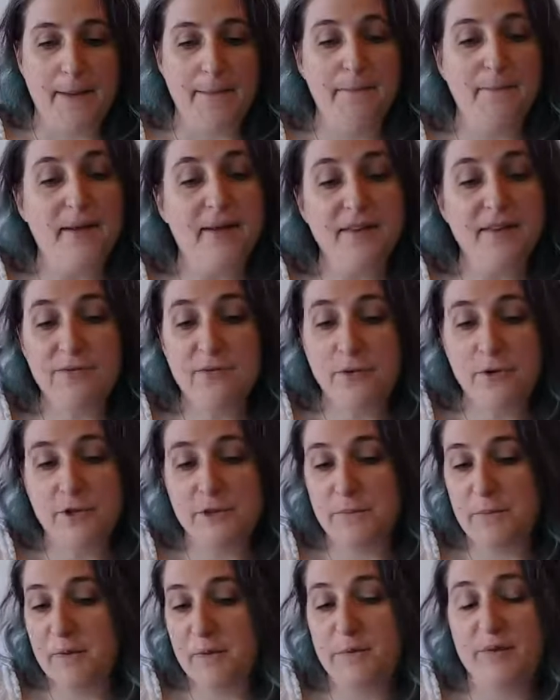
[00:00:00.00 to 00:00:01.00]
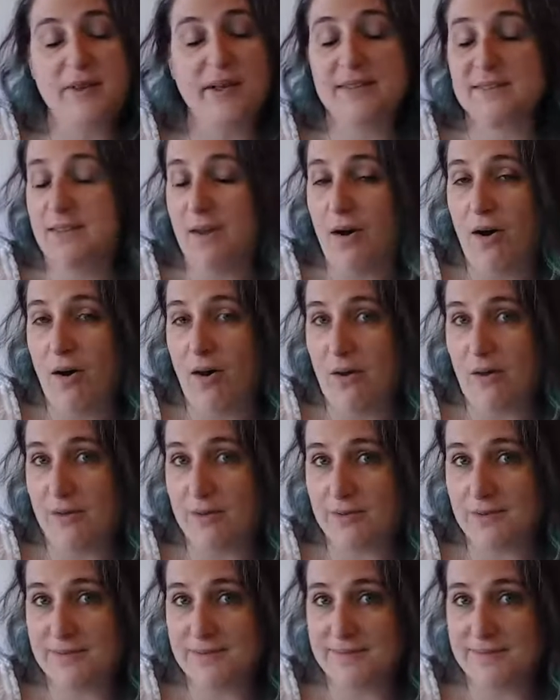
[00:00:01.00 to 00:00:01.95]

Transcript: "May the Force be with us all."